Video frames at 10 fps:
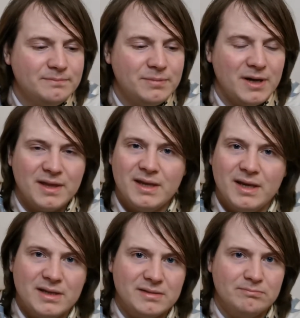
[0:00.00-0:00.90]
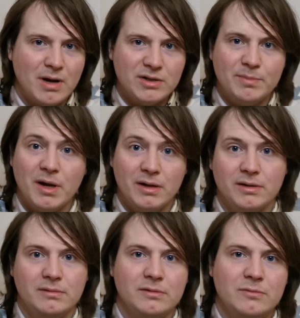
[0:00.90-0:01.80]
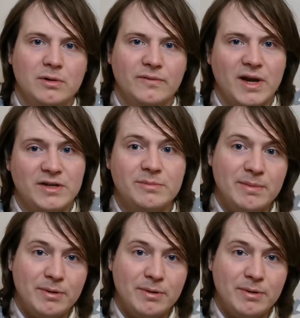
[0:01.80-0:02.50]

but I think it's most pertinent qualification.